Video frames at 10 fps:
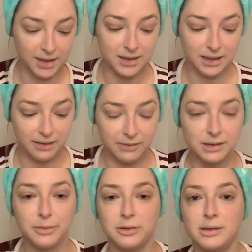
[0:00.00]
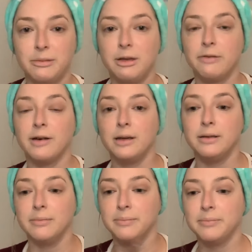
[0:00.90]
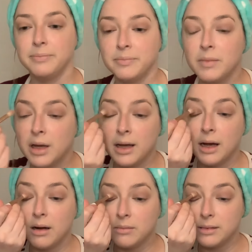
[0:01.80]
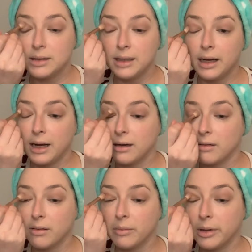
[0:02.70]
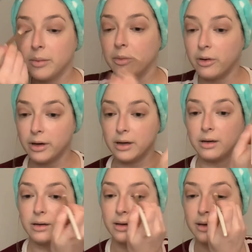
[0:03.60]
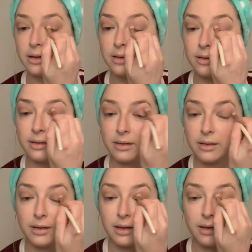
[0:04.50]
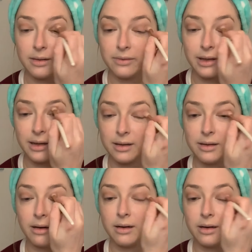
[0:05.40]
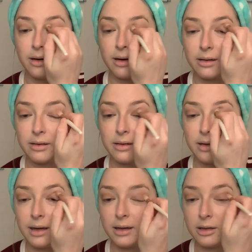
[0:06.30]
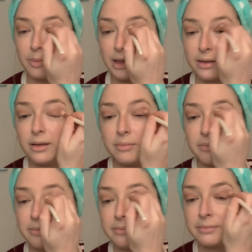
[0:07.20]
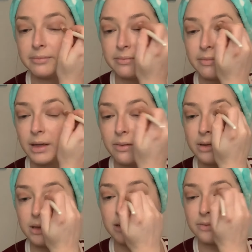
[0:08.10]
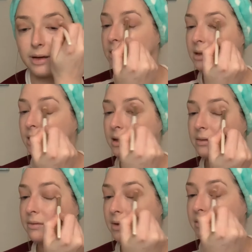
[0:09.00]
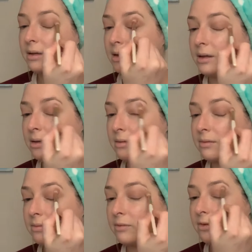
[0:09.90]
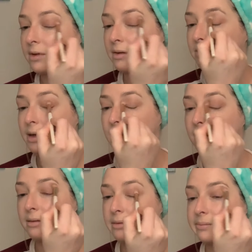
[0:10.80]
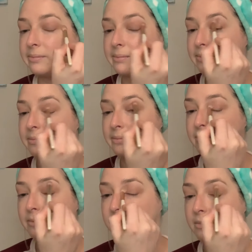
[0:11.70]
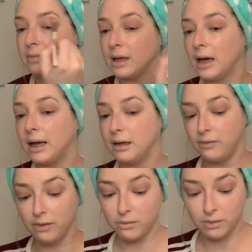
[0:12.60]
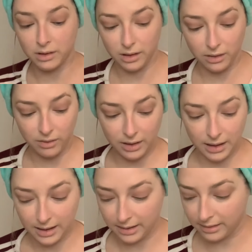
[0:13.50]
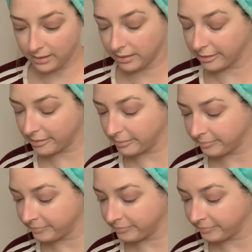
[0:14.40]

Life is supposed to be fun. I'm just gonna add a little bit more. It's turning kind of like a darker color than I expected, which is fine. I kind of go in here and fluff it out. And if you want, you can add some